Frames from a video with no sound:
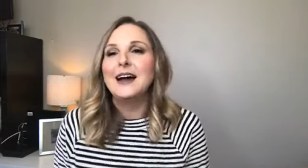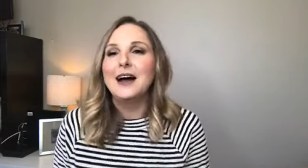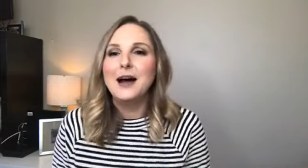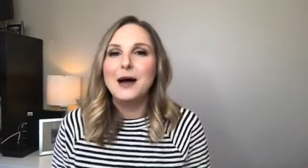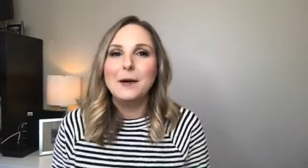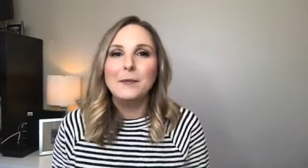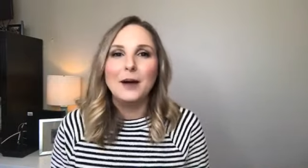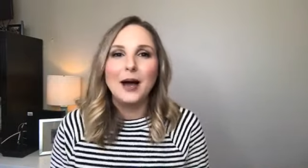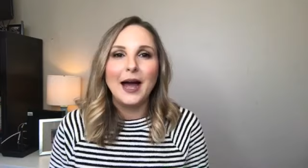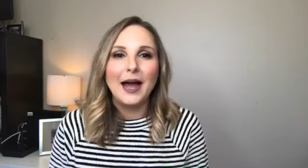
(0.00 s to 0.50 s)

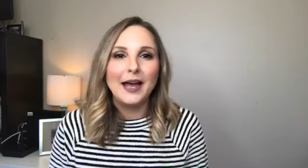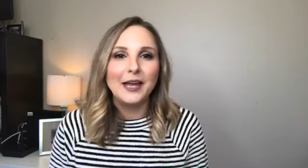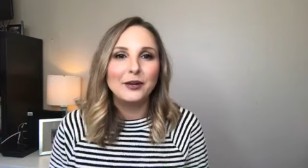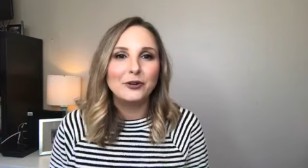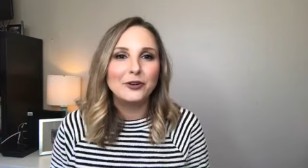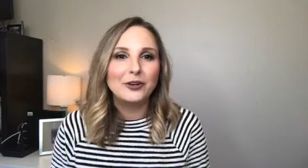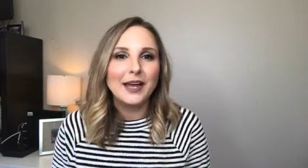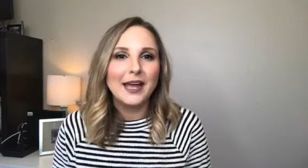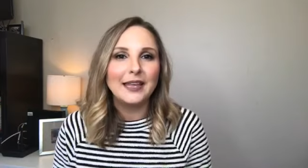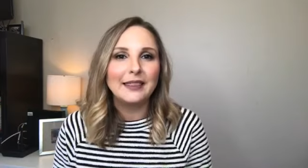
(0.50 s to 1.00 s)
I
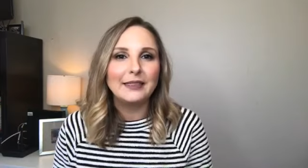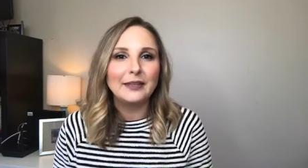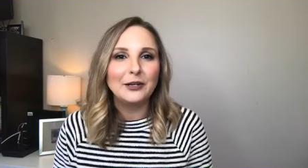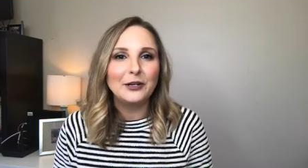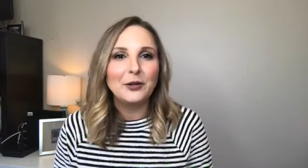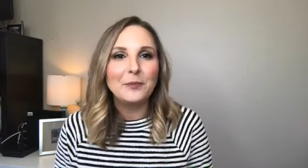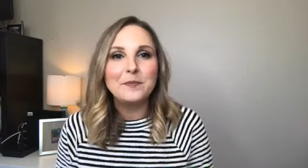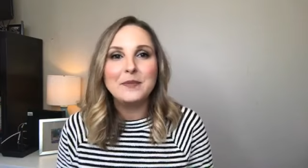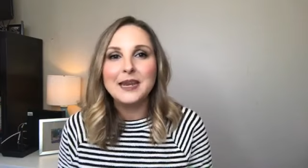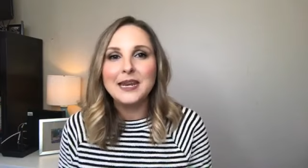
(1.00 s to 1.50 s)
create
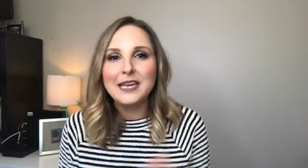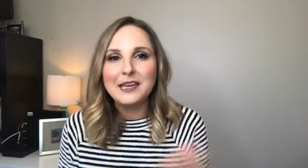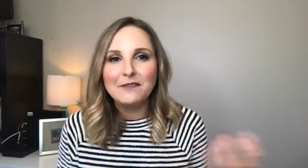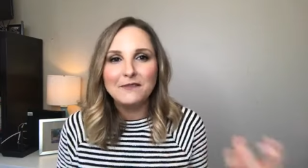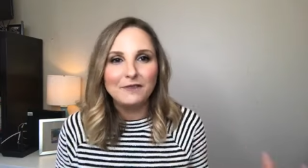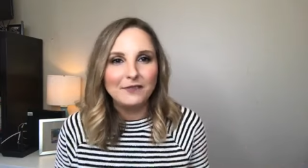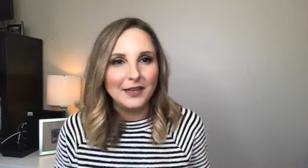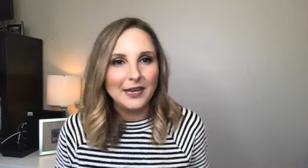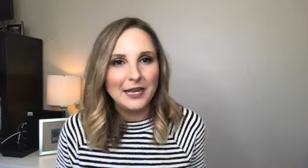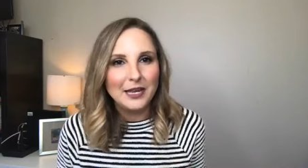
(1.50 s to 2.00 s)
little
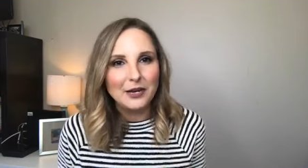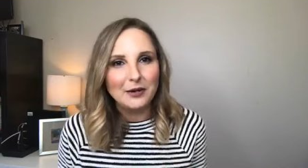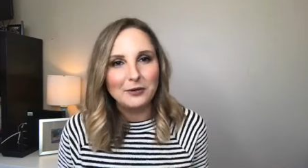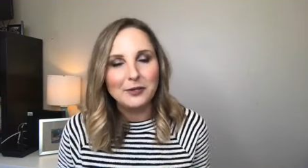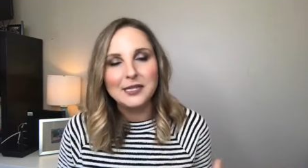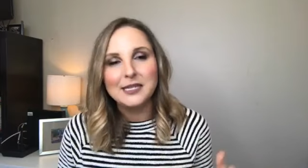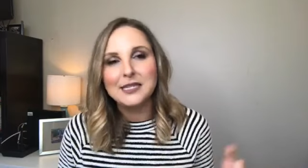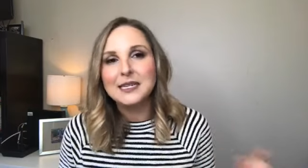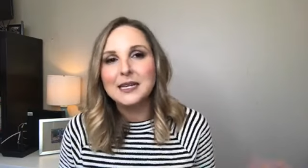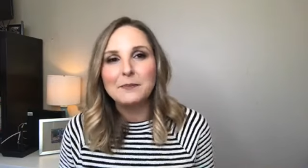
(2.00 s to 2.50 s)
mini video
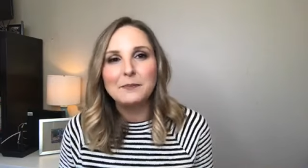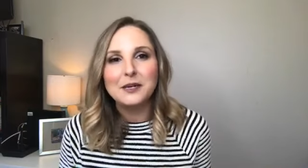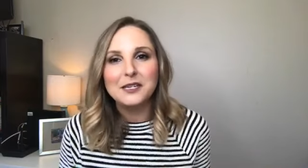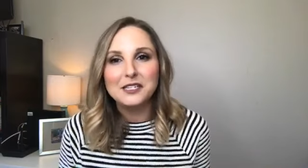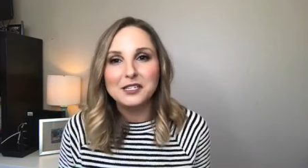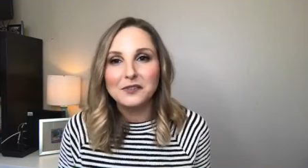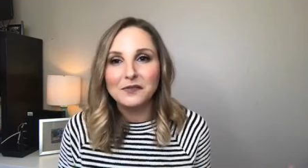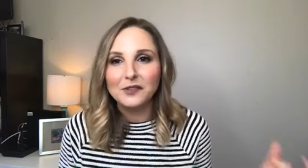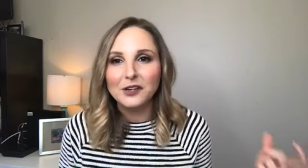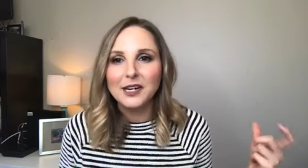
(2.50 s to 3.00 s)

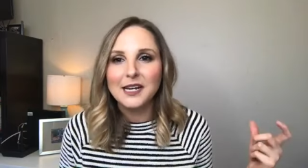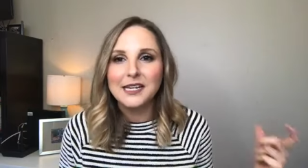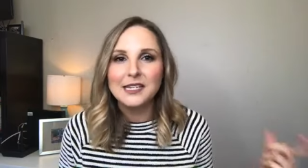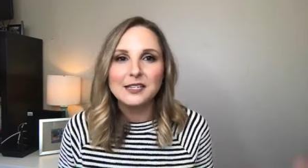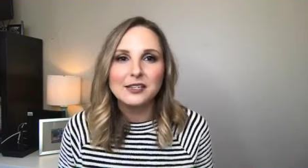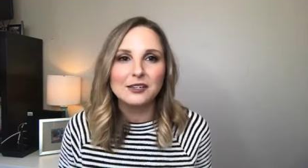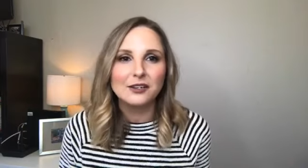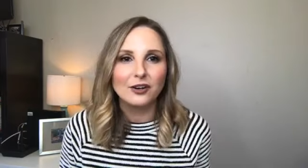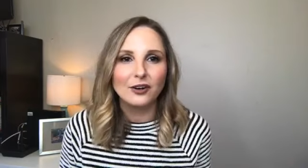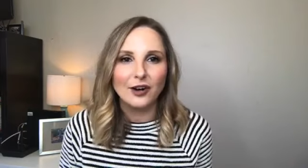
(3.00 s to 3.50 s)
snippets for
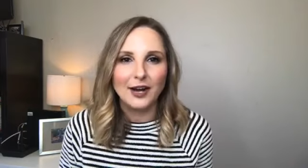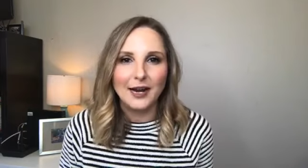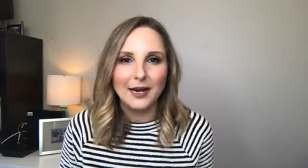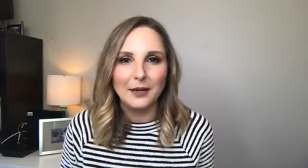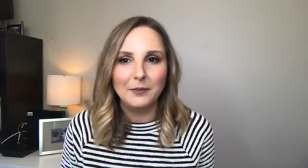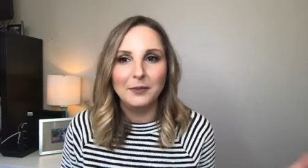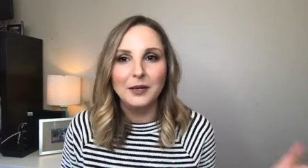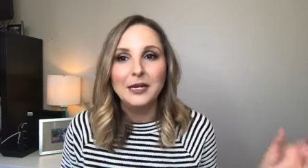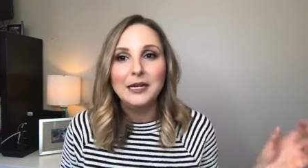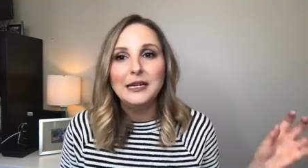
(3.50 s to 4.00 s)

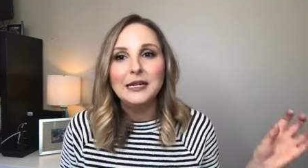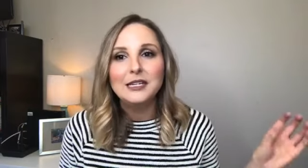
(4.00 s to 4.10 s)
Instagram.